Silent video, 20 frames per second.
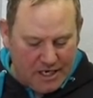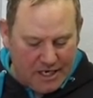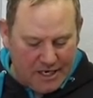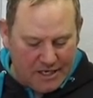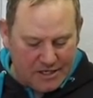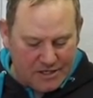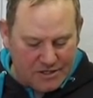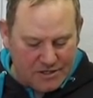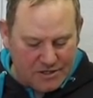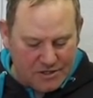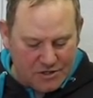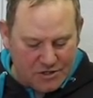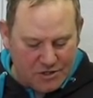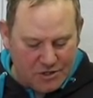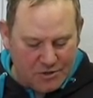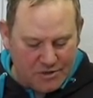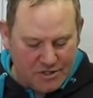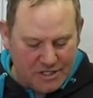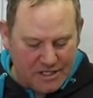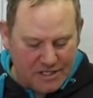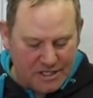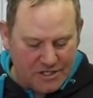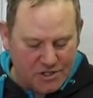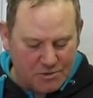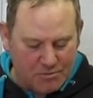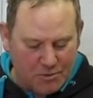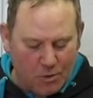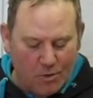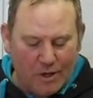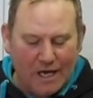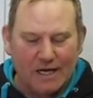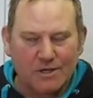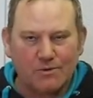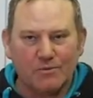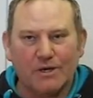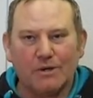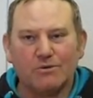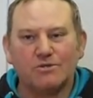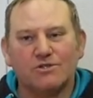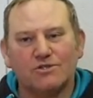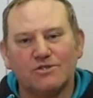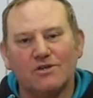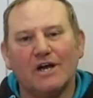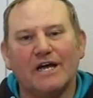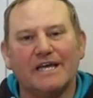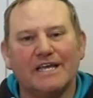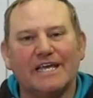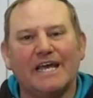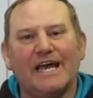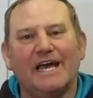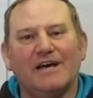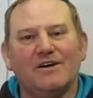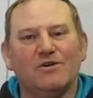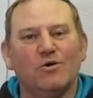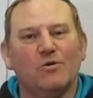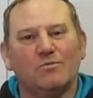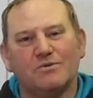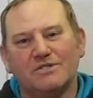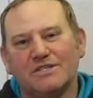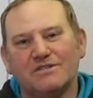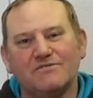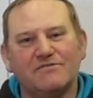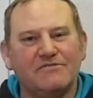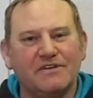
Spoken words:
and using this small hand wheel to try and get up to